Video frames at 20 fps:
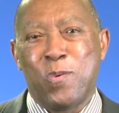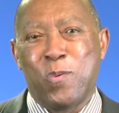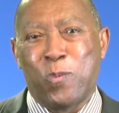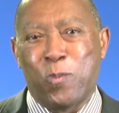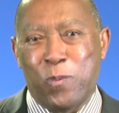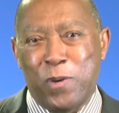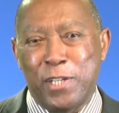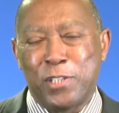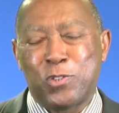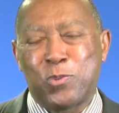
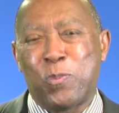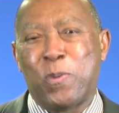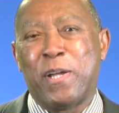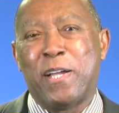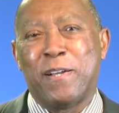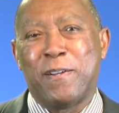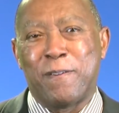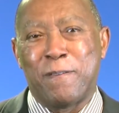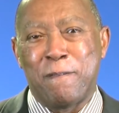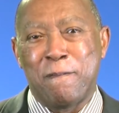Rest
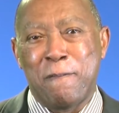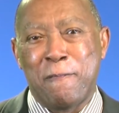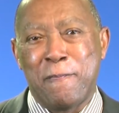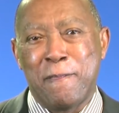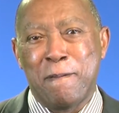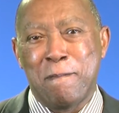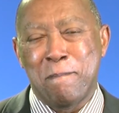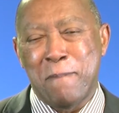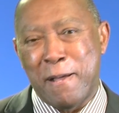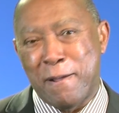well,
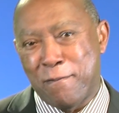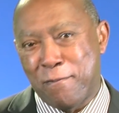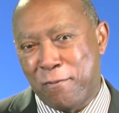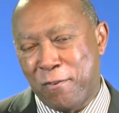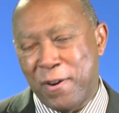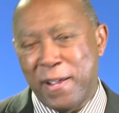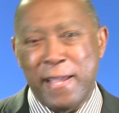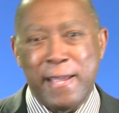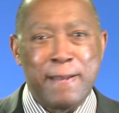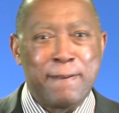my
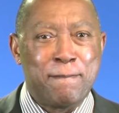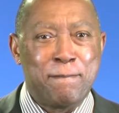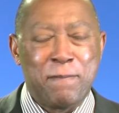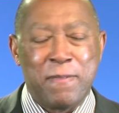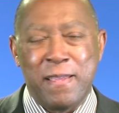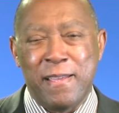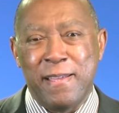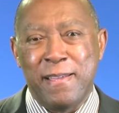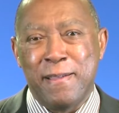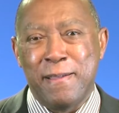friend,
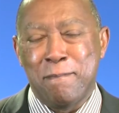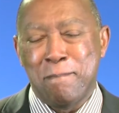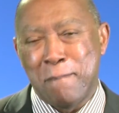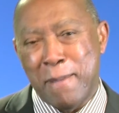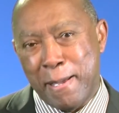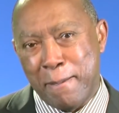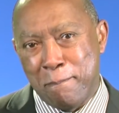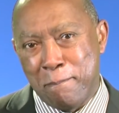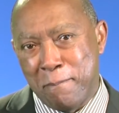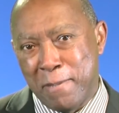
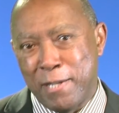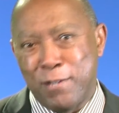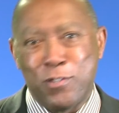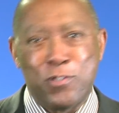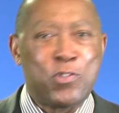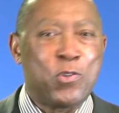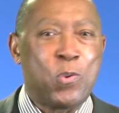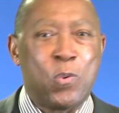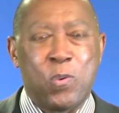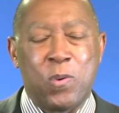my
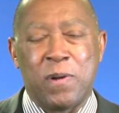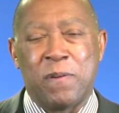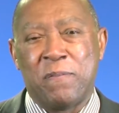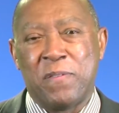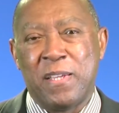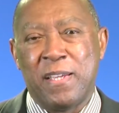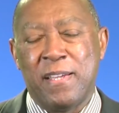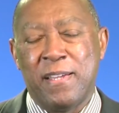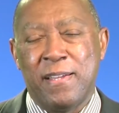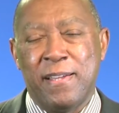mentor,
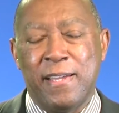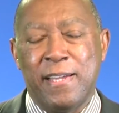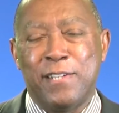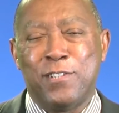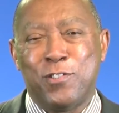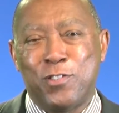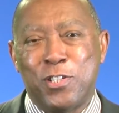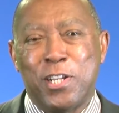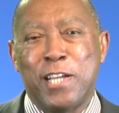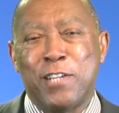
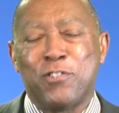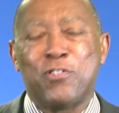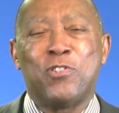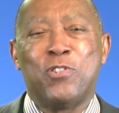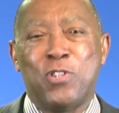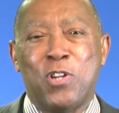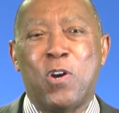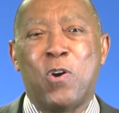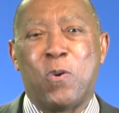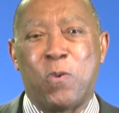and just
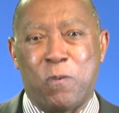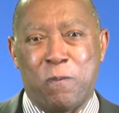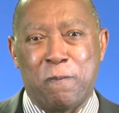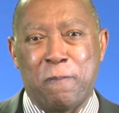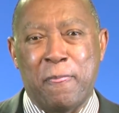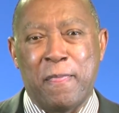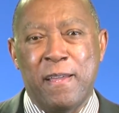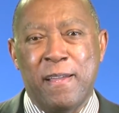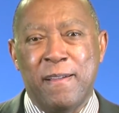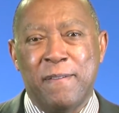know
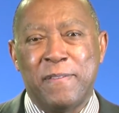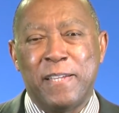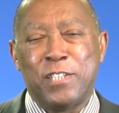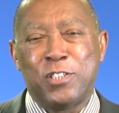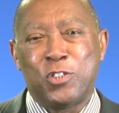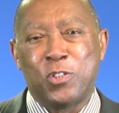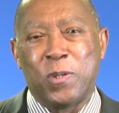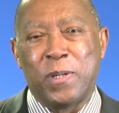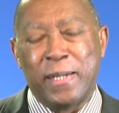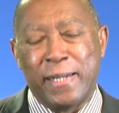
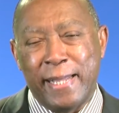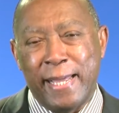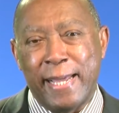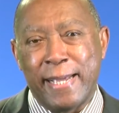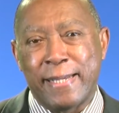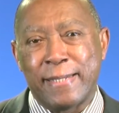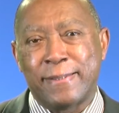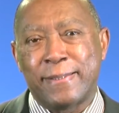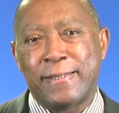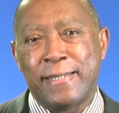that your
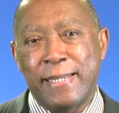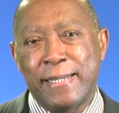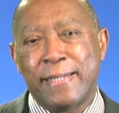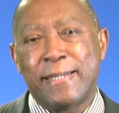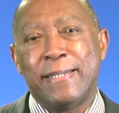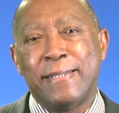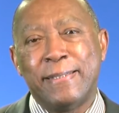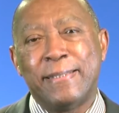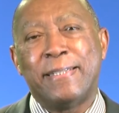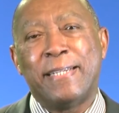legacy
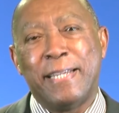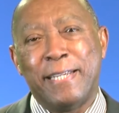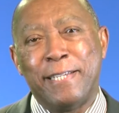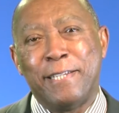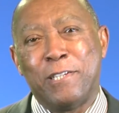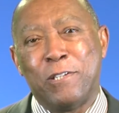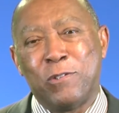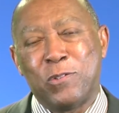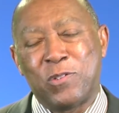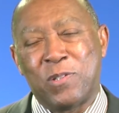
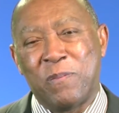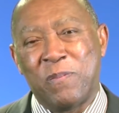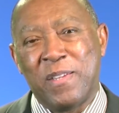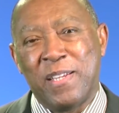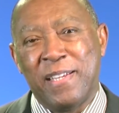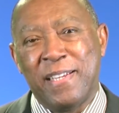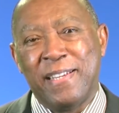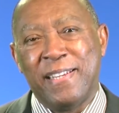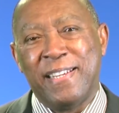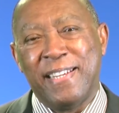continues,
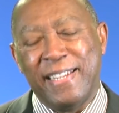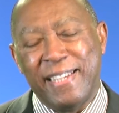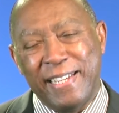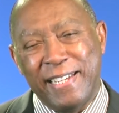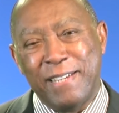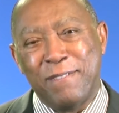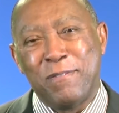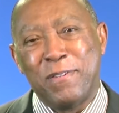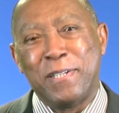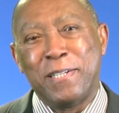
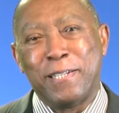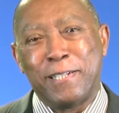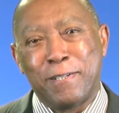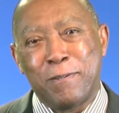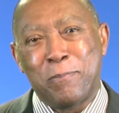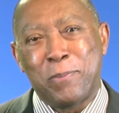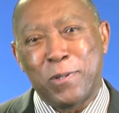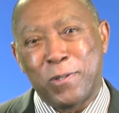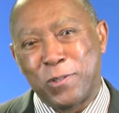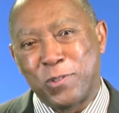even in
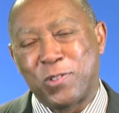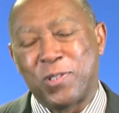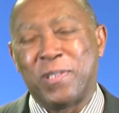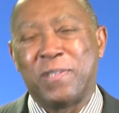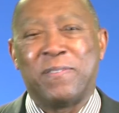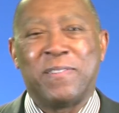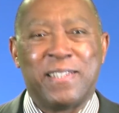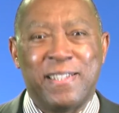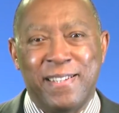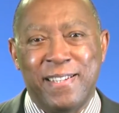a
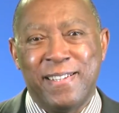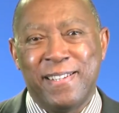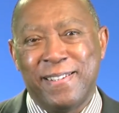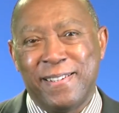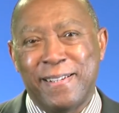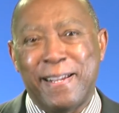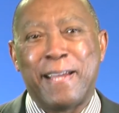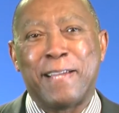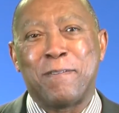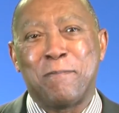person
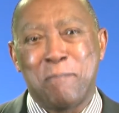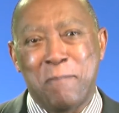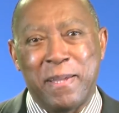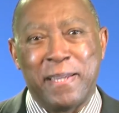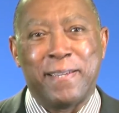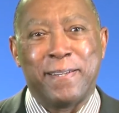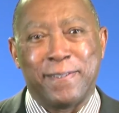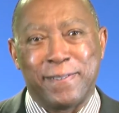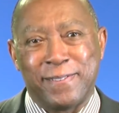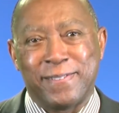like
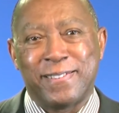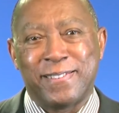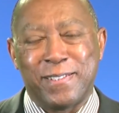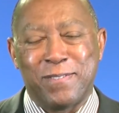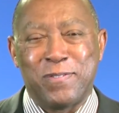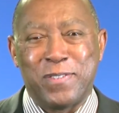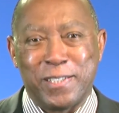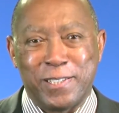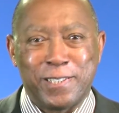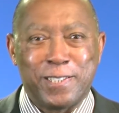Mayor
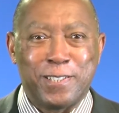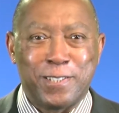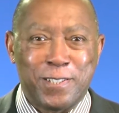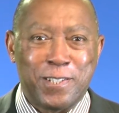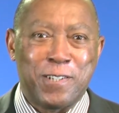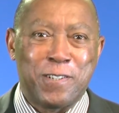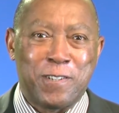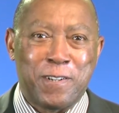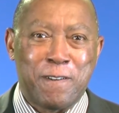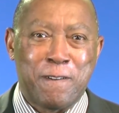Sylvester
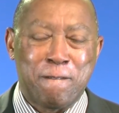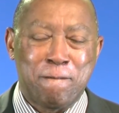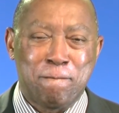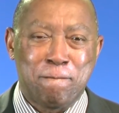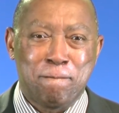Turner.